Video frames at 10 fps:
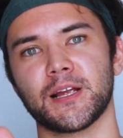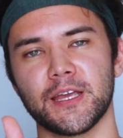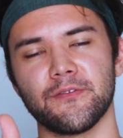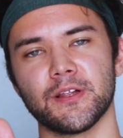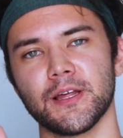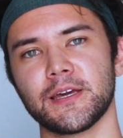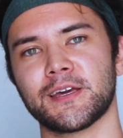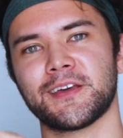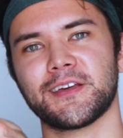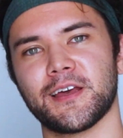give it a
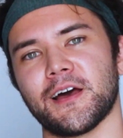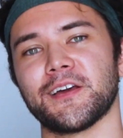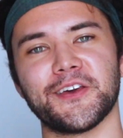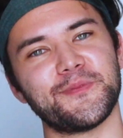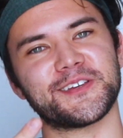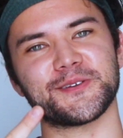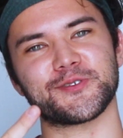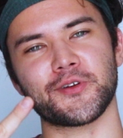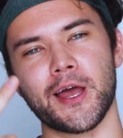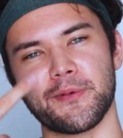like, uh, give me a
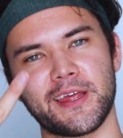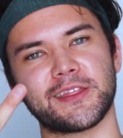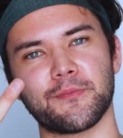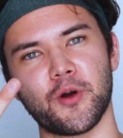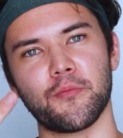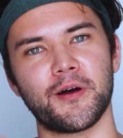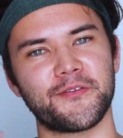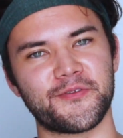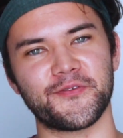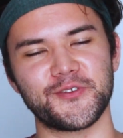subscribe and hit the bell
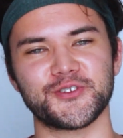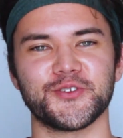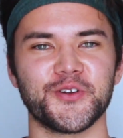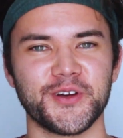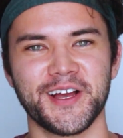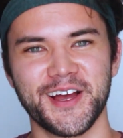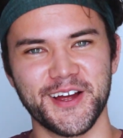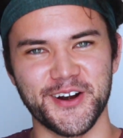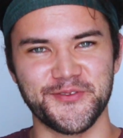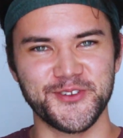button for future noti-
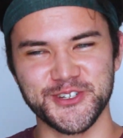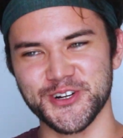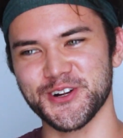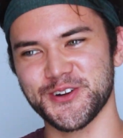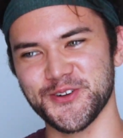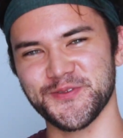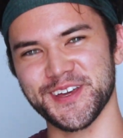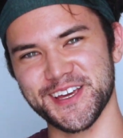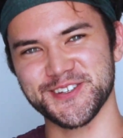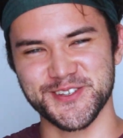or future
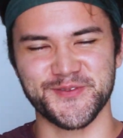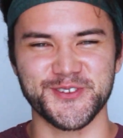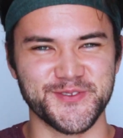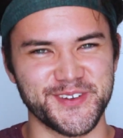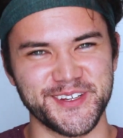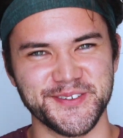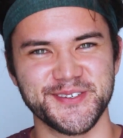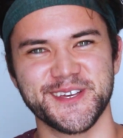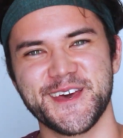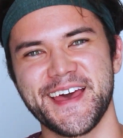notifications of future
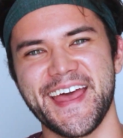videos.